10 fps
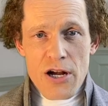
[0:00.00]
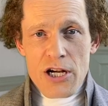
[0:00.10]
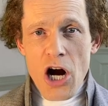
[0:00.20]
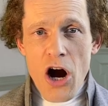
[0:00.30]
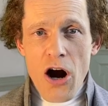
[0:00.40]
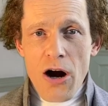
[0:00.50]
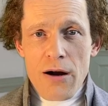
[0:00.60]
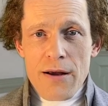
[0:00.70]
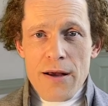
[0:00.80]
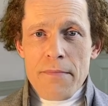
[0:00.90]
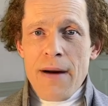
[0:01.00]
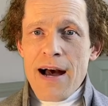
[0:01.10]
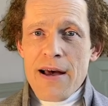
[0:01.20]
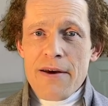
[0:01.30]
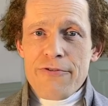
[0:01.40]
Carr,
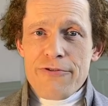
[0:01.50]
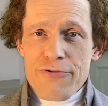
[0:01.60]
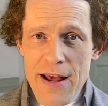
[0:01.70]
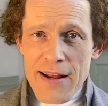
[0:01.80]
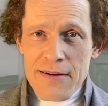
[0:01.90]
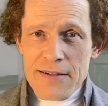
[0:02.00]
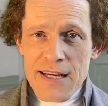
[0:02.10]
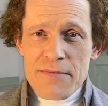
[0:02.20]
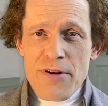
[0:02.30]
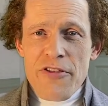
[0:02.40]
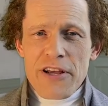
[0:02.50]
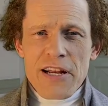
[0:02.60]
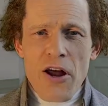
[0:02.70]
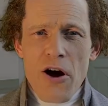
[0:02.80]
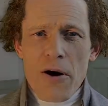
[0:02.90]
my friend and
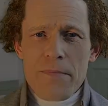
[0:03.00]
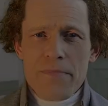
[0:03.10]
brother-in-law.